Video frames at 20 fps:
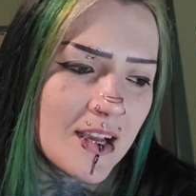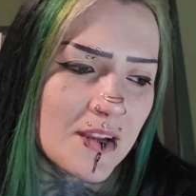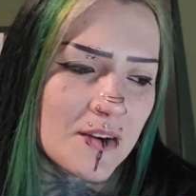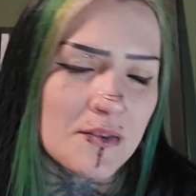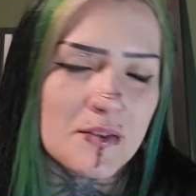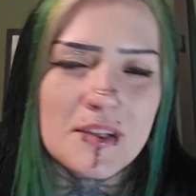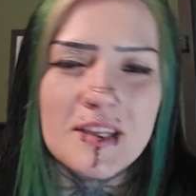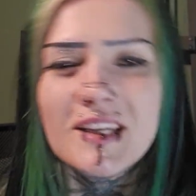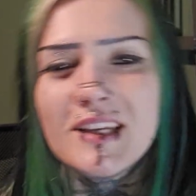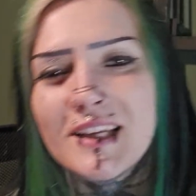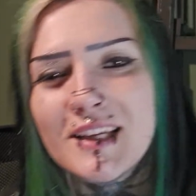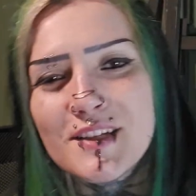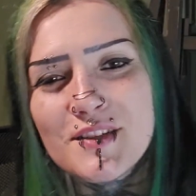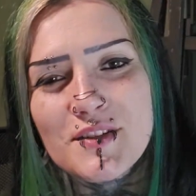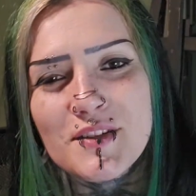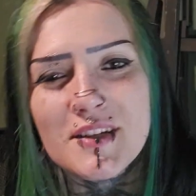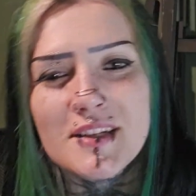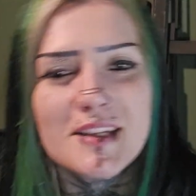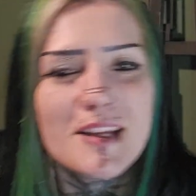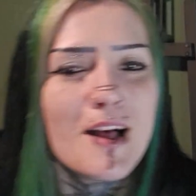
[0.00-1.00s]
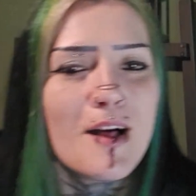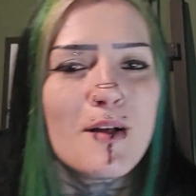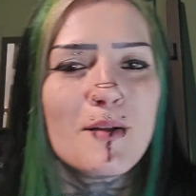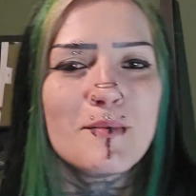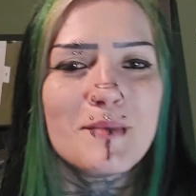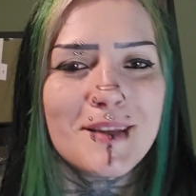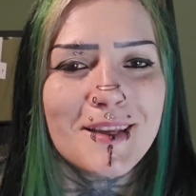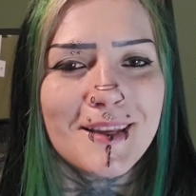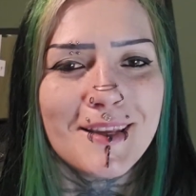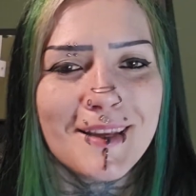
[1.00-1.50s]
I don't need you to
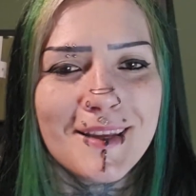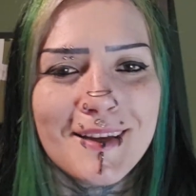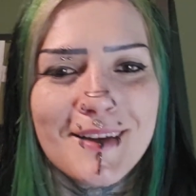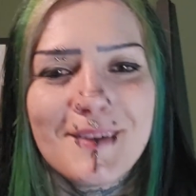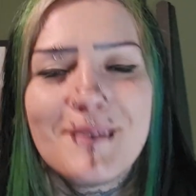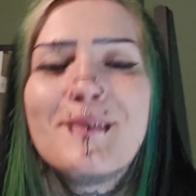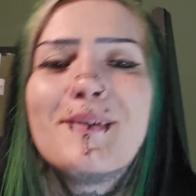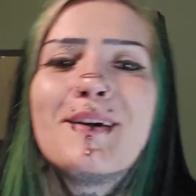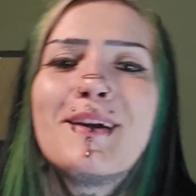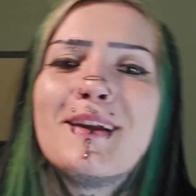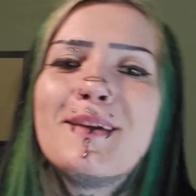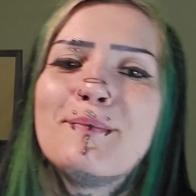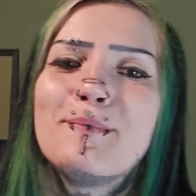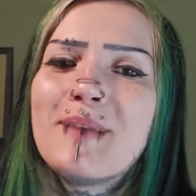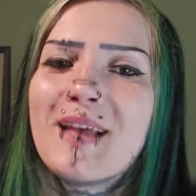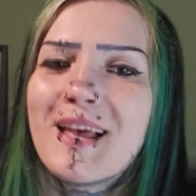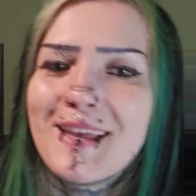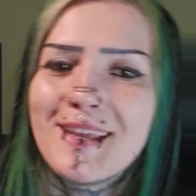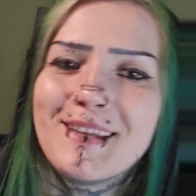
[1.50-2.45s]
tell me where I'm